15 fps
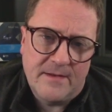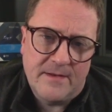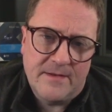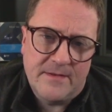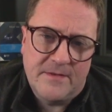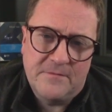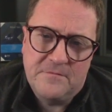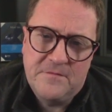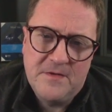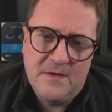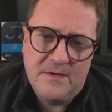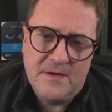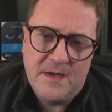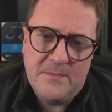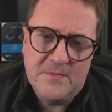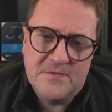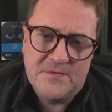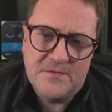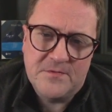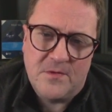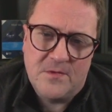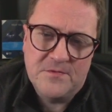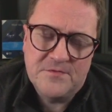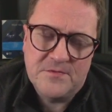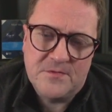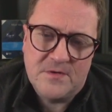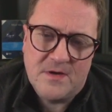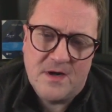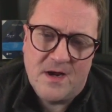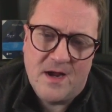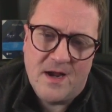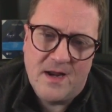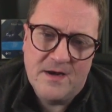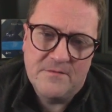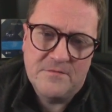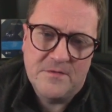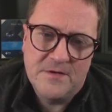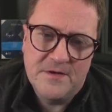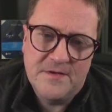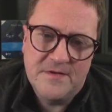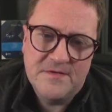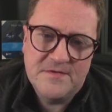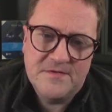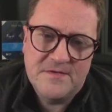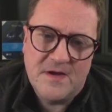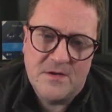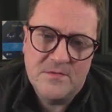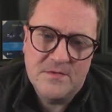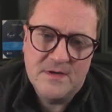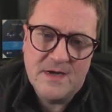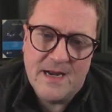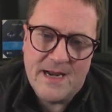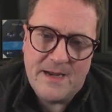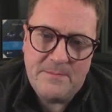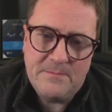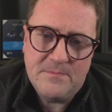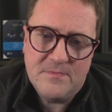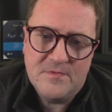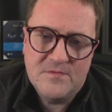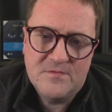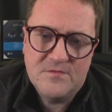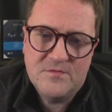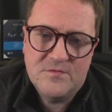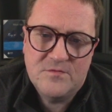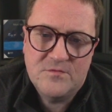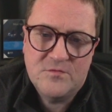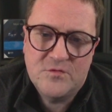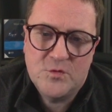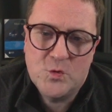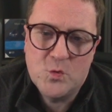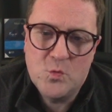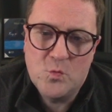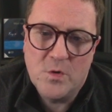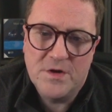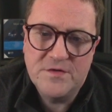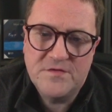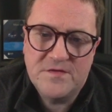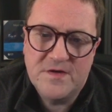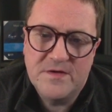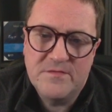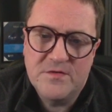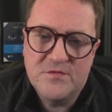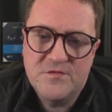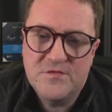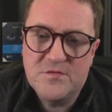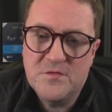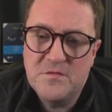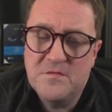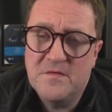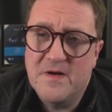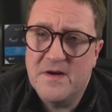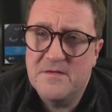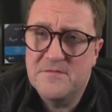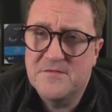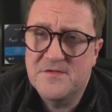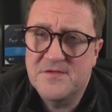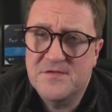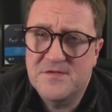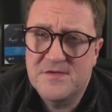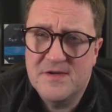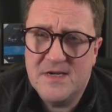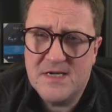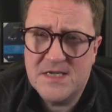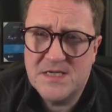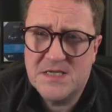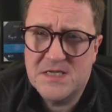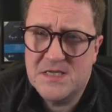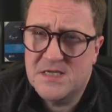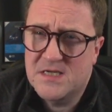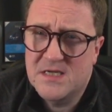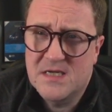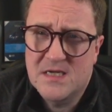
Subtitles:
The field name is also kind of funny. This is now name 217256.